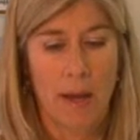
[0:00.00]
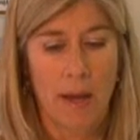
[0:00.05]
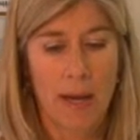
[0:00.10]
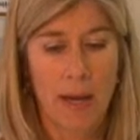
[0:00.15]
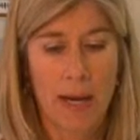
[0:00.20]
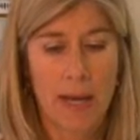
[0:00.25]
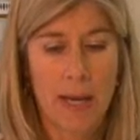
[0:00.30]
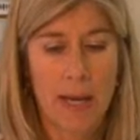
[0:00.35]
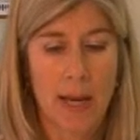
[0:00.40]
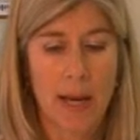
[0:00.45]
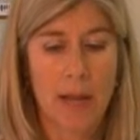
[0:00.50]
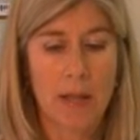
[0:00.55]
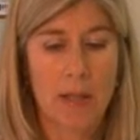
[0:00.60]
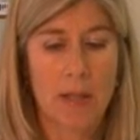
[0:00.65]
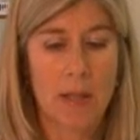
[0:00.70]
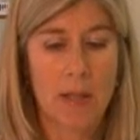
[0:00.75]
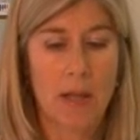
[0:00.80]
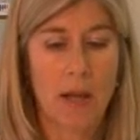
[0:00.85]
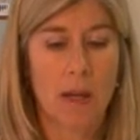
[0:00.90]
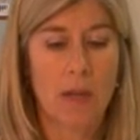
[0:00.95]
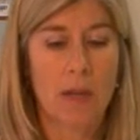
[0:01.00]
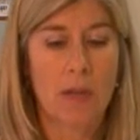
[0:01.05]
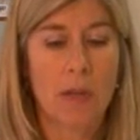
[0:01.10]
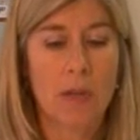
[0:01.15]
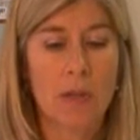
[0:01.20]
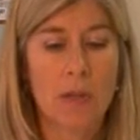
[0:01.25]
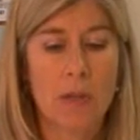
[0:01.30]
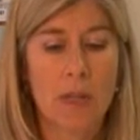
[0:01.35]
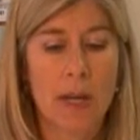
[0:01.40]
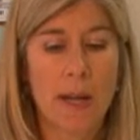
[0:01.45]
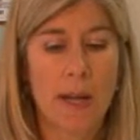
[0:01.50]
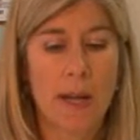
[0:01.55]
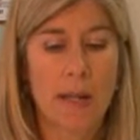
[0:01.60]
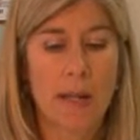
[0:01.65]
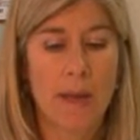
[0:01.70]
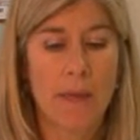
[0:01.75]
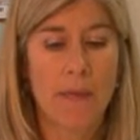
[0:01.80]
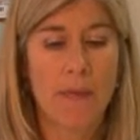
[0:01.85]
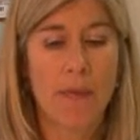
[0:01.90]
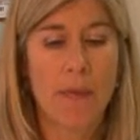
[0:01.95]
In any case,
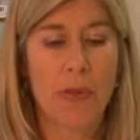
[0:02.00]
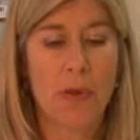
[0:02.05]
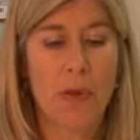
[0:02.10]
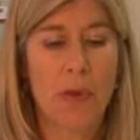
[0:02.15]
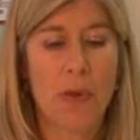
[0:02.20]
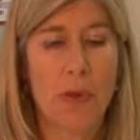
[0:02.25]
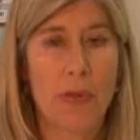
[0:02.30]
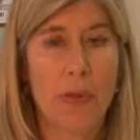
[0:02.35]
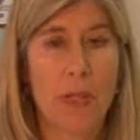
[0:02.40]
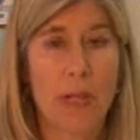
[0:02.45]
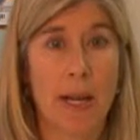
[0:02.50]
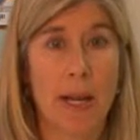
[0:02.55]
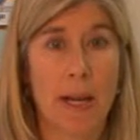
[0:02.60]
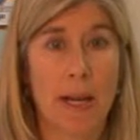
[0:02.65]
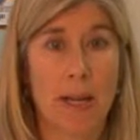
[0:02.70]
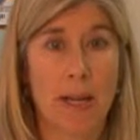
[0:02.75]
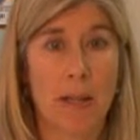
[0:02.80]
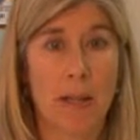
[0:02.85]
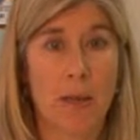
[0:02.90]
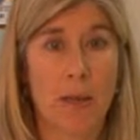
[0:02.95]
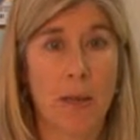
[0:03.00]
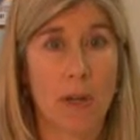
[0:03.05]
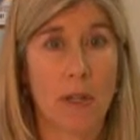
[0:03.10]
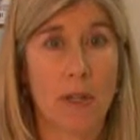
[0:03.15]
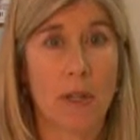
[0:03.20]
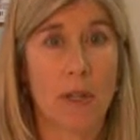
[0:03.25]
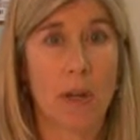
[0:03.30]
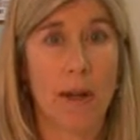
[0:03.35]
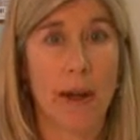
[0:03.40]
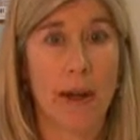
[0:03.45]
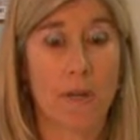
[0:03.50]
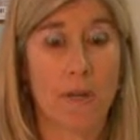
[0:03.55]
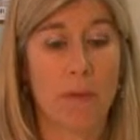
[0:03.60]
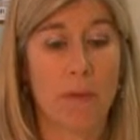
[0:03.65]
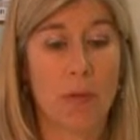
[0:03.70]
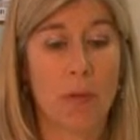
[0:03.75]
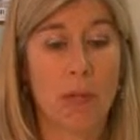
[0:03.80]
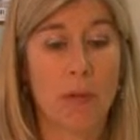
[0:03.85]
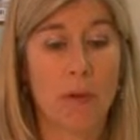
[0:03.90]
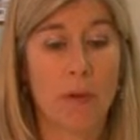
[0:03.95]
Tuesdays and Thursdays, it looks like,
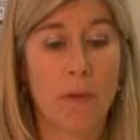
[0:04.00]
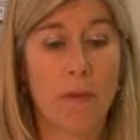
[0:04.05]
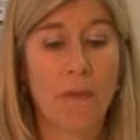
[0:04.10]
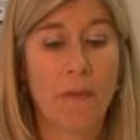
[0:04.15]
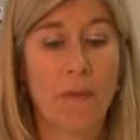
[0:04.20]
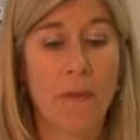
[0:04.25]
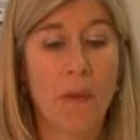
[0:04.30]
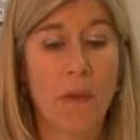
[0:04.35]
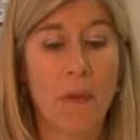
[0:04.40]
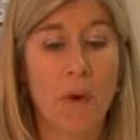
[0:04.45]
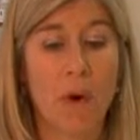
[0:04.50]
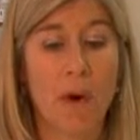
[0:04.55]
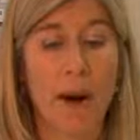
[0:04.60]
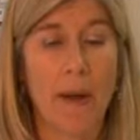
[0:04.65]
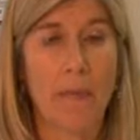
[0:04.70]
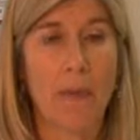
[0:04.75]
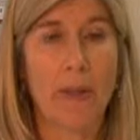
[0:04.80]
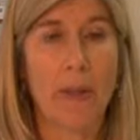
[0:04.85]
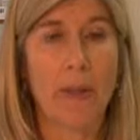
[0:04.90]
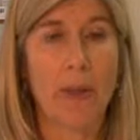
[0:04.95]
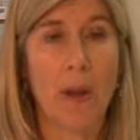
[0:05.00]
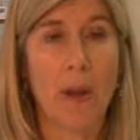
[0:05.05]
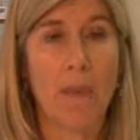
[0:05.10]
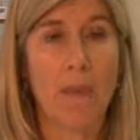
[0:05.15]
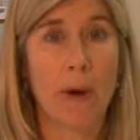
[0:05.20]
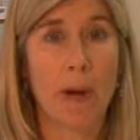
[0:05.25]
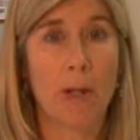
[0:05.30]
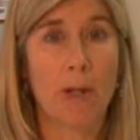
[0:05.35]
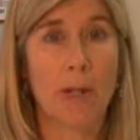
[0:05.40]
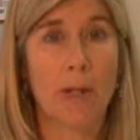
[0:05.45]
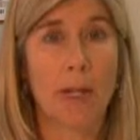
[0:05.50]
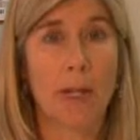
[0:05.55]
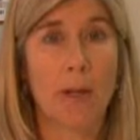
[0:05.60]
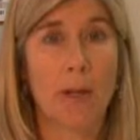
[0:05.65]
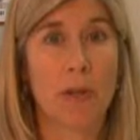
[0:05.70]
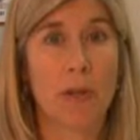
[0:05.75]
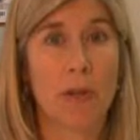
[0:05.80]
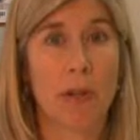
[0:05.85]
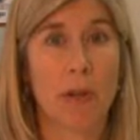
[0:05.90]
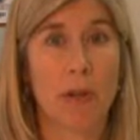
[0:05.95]
from 2 to 4 at the Saltmarsh
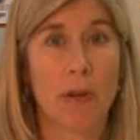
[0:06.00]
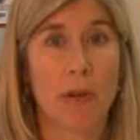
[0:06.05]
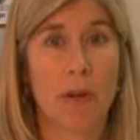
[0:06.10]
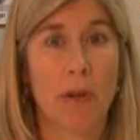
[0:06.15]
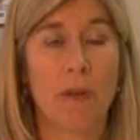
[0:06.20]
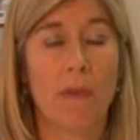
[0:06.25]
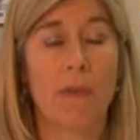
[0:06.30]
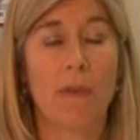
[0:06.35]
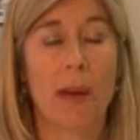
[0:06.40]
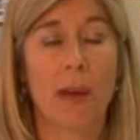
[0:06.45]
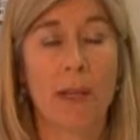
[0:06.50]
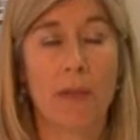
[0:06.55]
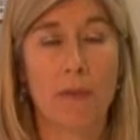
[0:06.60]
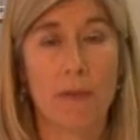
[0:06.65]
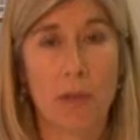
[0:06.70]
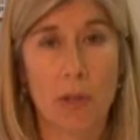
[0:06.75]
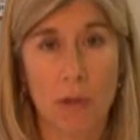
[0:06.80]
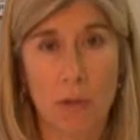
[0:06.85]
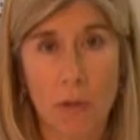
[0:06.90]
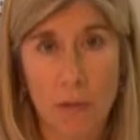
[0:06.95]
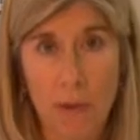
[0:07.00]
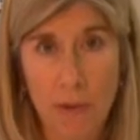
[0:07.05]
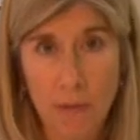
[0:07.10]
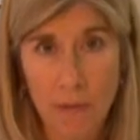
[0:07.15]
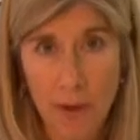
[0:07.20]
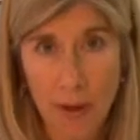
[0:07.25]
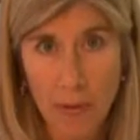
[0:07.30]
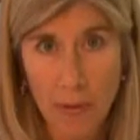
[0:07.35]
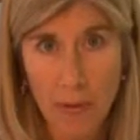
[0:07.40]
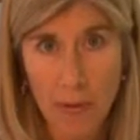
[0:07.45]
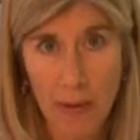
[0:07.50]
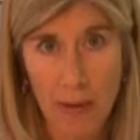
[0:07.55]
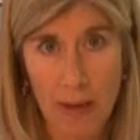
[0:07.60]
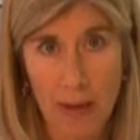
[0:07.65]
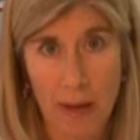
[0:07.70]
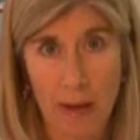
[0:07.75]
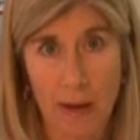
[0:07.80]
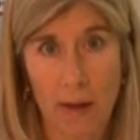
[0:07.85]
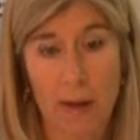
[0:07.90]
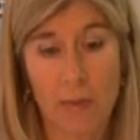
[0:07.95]
Senior Center, effective June 25th,
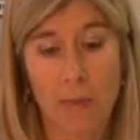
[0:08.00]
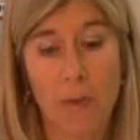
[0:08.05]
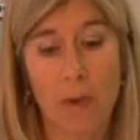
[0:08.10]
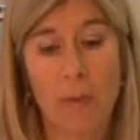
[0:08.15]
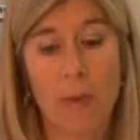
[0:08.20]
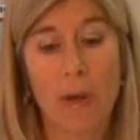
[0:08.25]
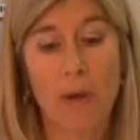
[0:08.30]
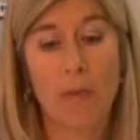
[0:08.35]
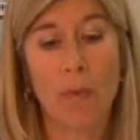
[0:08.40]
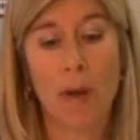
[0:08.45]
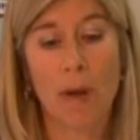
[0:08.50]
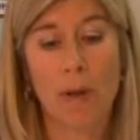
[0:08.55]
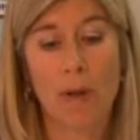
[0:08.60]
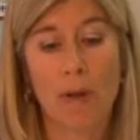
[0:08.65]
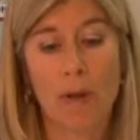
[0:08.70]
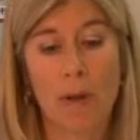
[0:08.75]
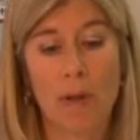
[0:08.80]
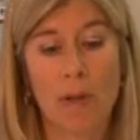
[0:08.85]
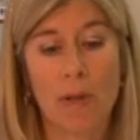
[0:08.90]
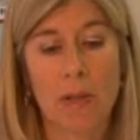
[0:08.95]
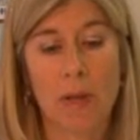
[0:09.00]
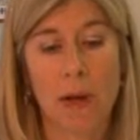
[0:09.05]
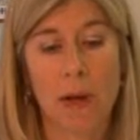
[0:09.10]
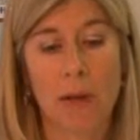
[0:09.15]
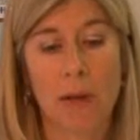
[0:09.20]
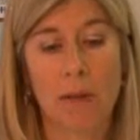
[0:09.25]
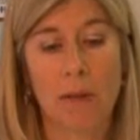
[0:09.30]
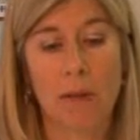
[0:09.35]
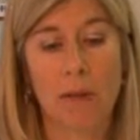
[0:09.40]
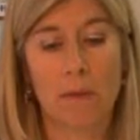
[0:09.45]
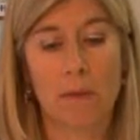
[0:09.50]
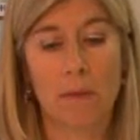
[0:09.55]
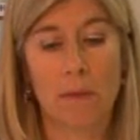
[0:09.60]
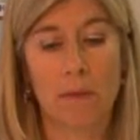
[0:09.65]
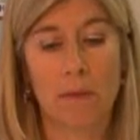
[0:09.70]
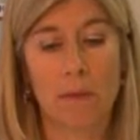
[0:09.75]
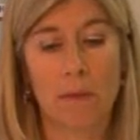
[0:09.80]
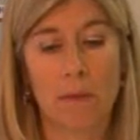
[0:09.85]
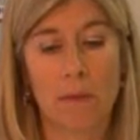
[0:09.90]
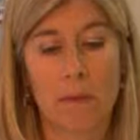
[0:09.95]
again, will be when you can start
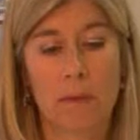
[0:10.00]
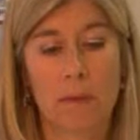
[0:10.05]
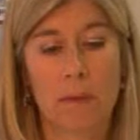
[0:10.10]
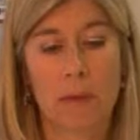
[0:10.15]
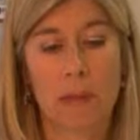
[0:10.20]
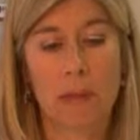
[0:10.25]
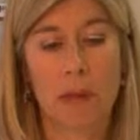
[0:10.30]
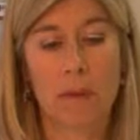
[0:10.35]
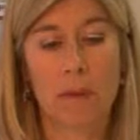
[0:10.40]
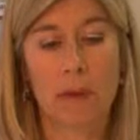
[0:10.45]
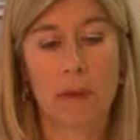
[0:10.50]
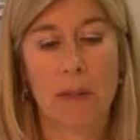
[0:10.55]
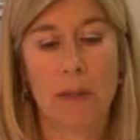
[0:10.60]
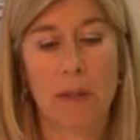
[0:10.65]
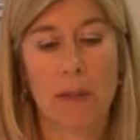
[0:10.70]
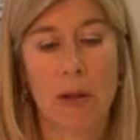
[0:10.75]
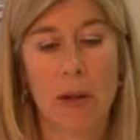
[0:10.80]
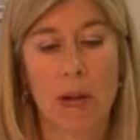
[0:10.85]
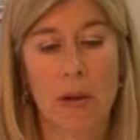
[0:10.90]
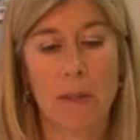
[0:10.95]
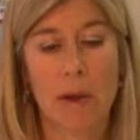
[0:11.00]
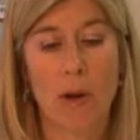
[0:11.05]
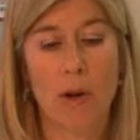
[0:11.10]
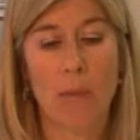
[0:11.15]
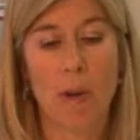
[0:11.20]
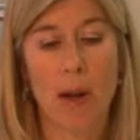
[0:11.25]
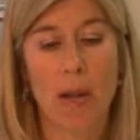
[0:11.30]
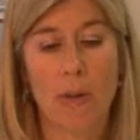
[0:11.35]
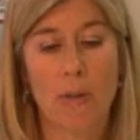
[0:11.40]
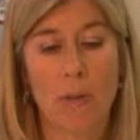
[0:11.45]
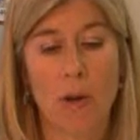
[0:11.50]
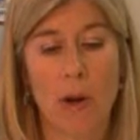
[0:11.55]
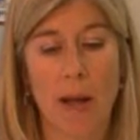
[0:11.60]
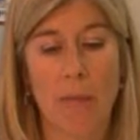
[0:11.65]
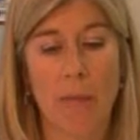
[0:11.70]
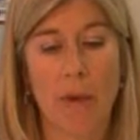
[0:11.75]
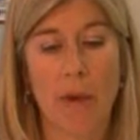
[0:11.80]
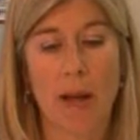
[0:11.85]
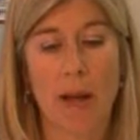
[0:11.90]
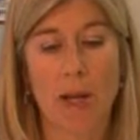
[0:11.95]
going to talk about your passport
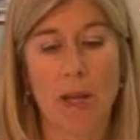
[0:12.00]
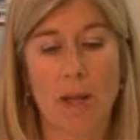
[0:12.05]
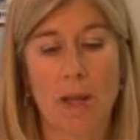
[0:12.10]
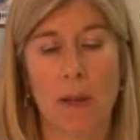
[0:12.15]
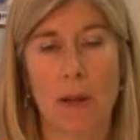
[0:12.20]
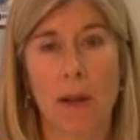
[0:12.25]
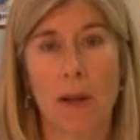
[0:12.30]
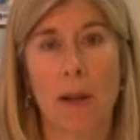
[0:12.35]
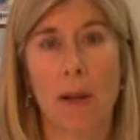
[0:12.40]
application.